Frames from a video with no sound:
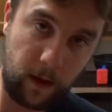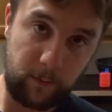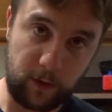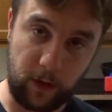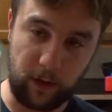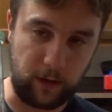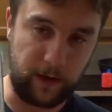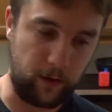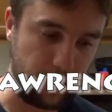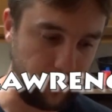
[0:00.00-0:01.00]
We'll call it
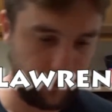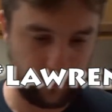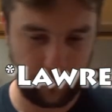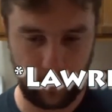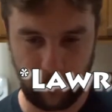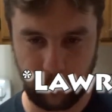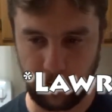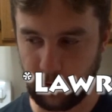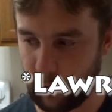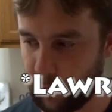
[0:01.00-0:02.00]
Larry
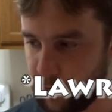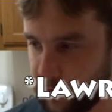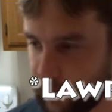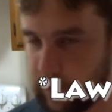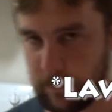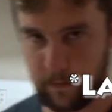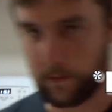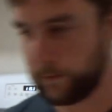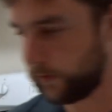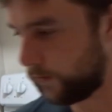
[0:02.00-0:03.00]
after Lawrence,
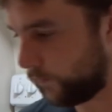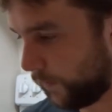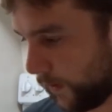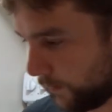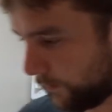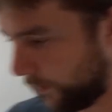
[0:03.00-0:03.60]
our biggest fan